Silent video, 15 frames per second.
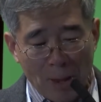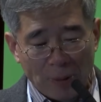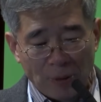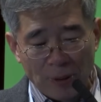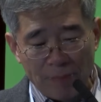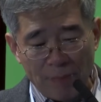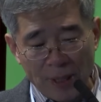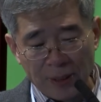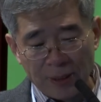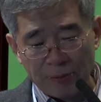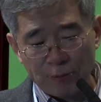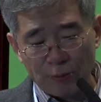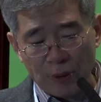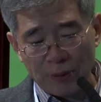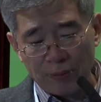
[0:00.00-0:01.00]
The mega
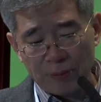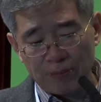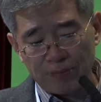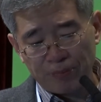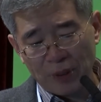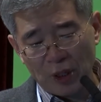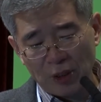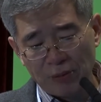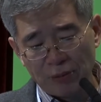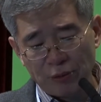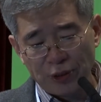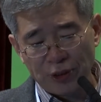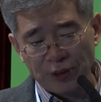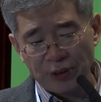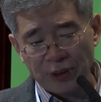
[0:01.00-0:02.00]
urban
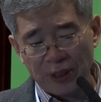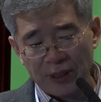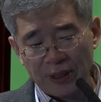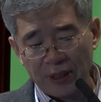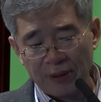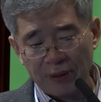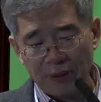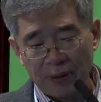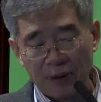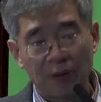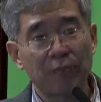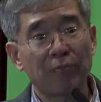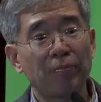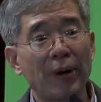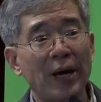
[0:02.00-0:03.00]
regions are not a
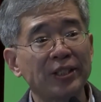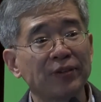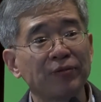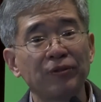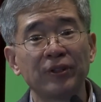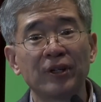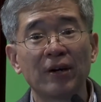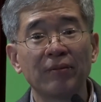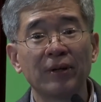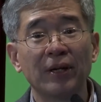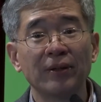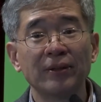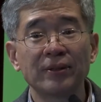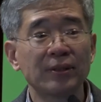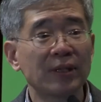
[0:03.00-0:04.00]
passing
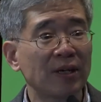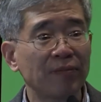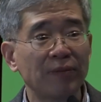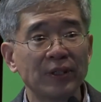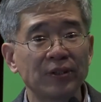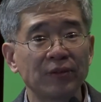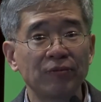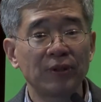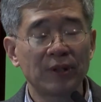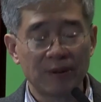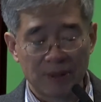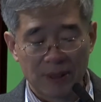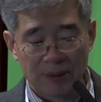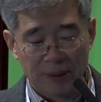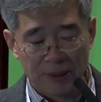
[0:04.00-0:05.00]
phenomenon. It's not a passing
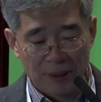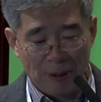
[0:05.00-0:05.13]
phenomenon, right?